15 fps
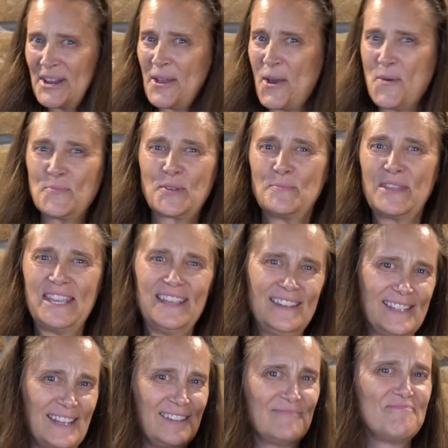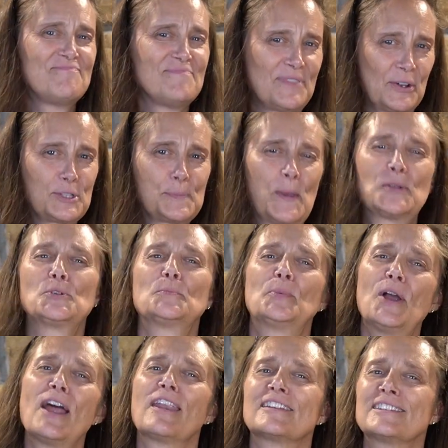at home can be easy. There's special
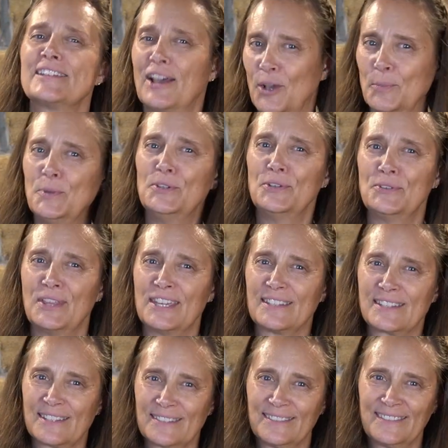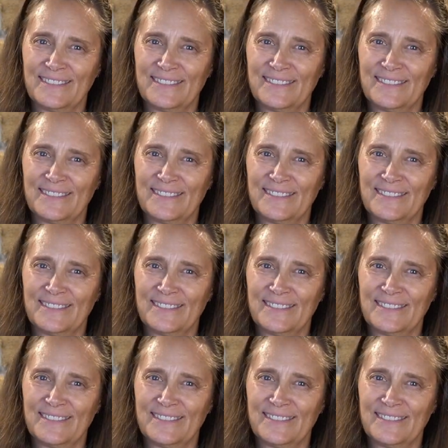products to help you do this.